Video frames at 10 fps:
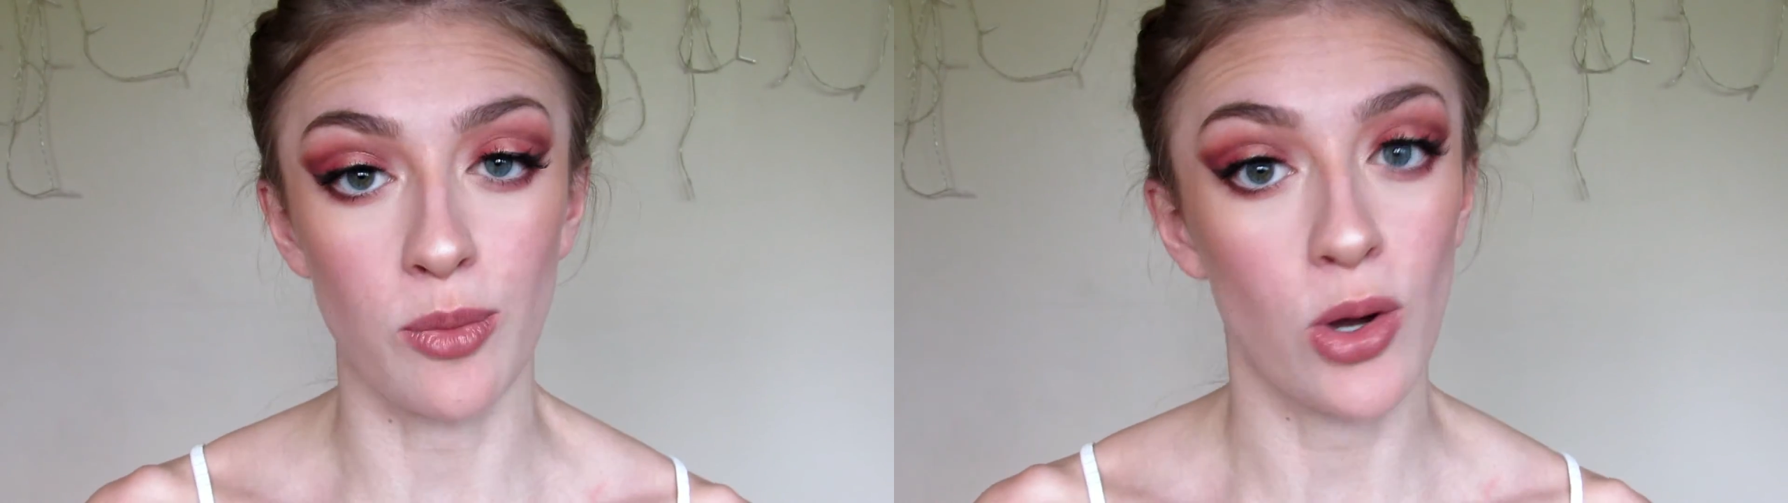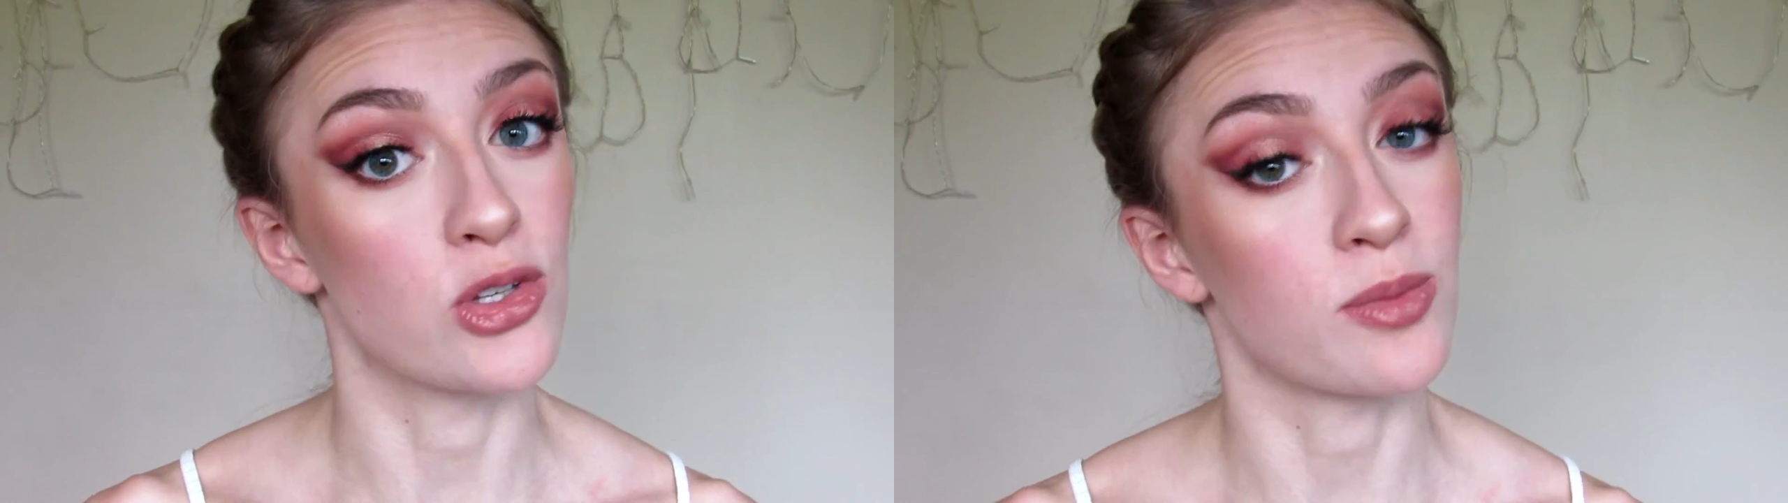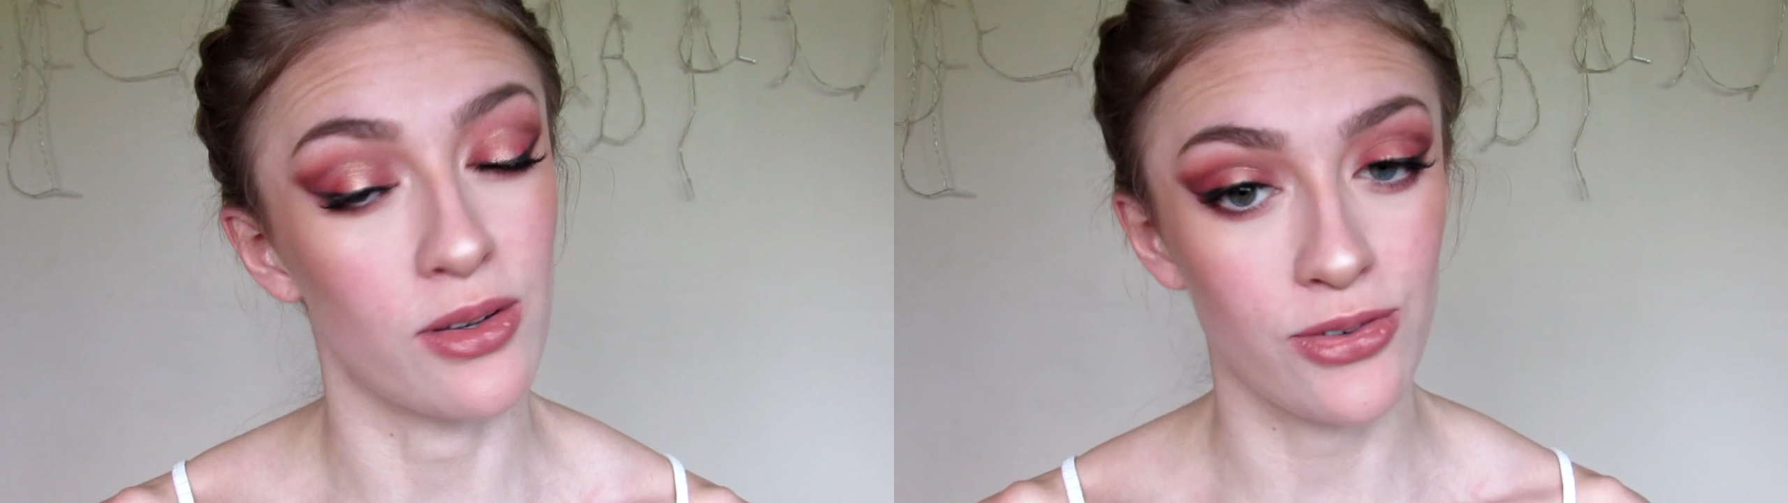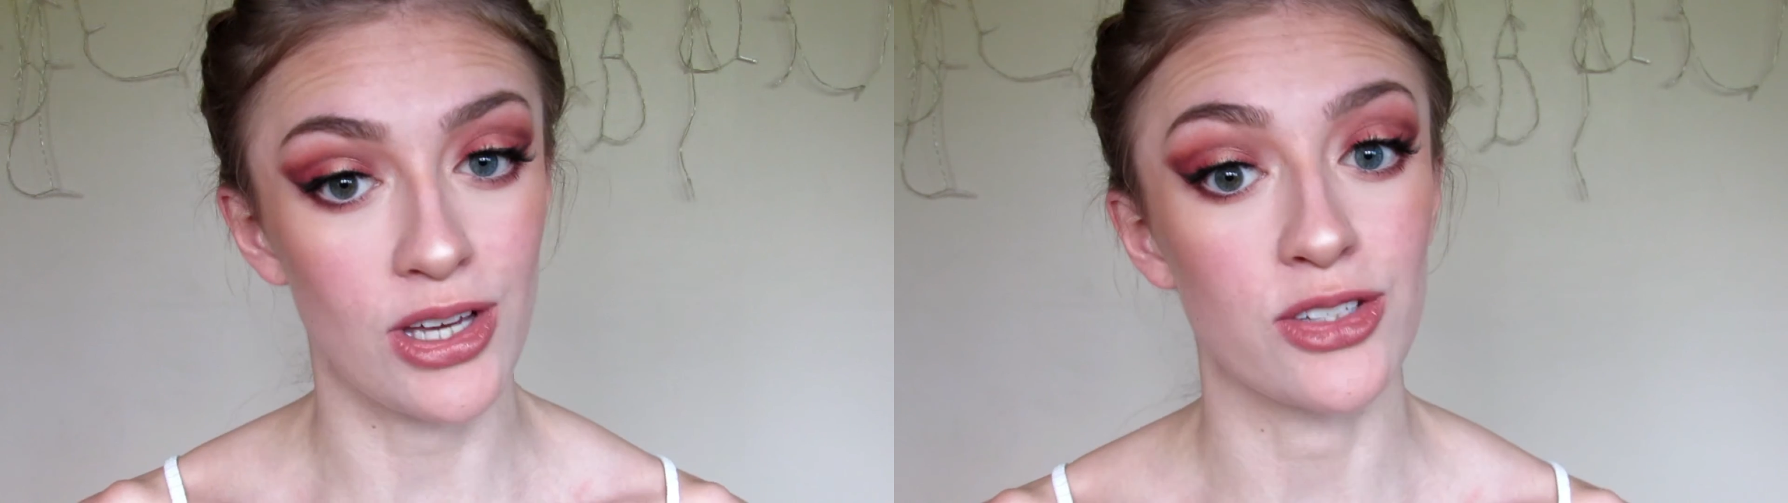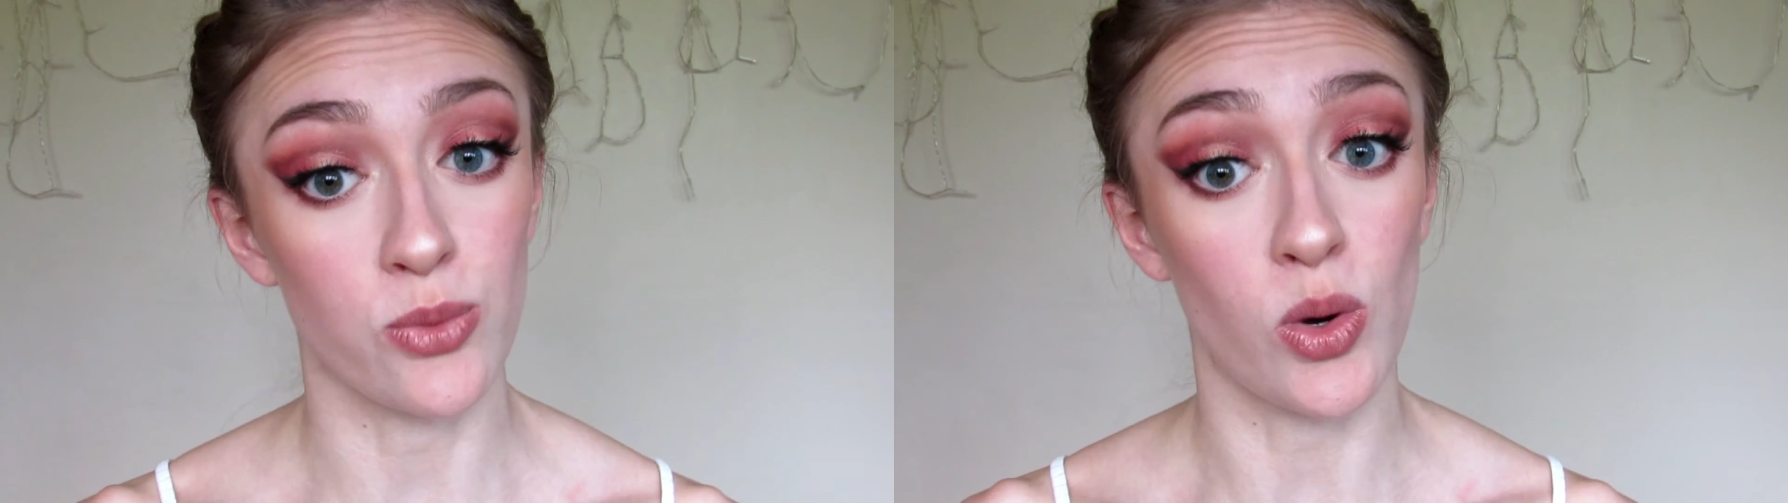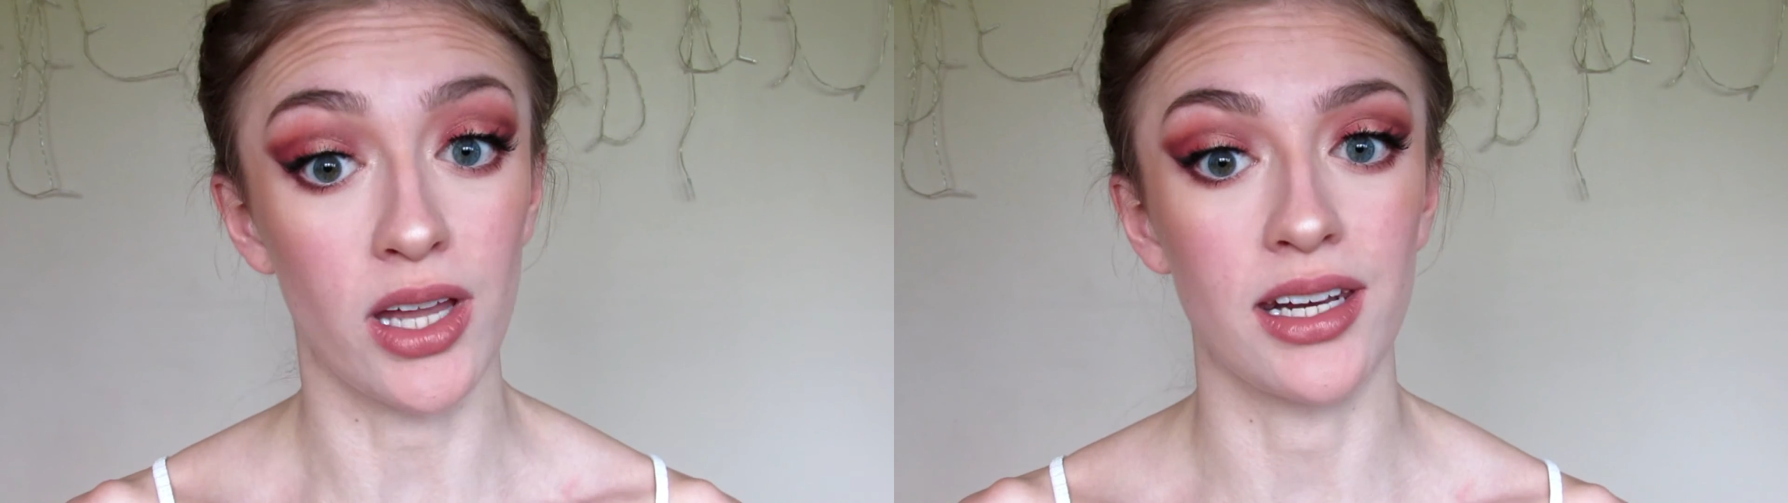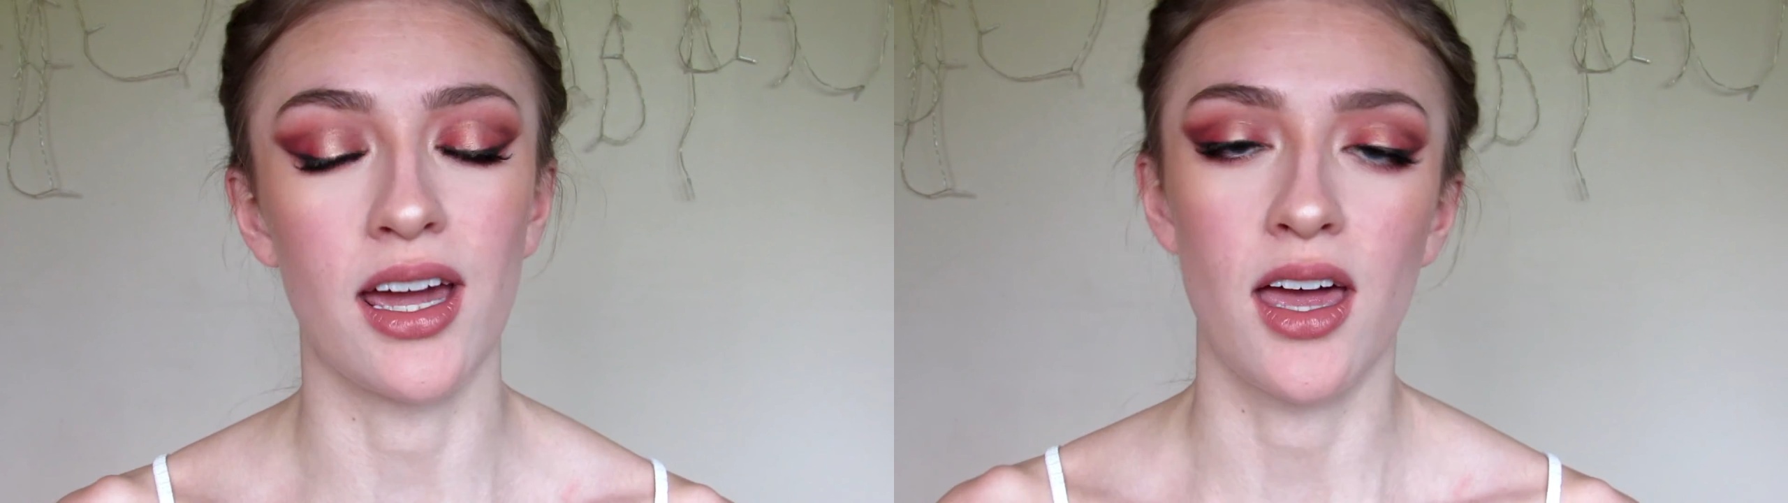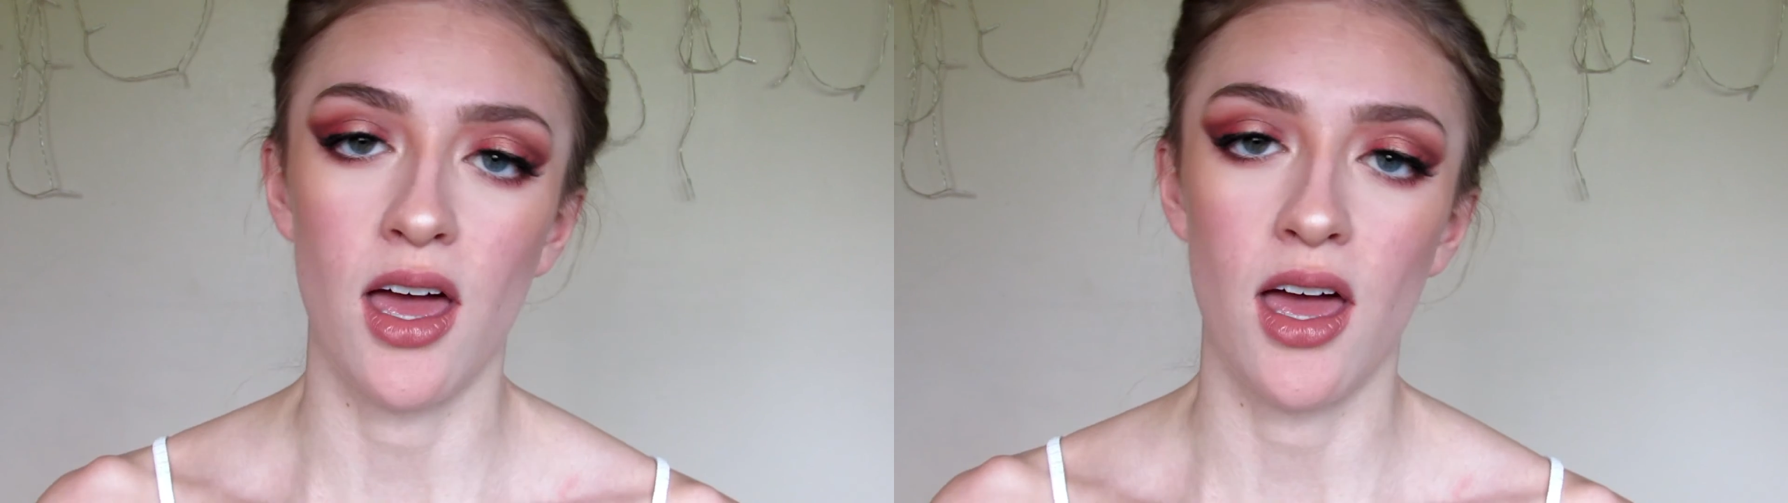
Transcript: post my first one.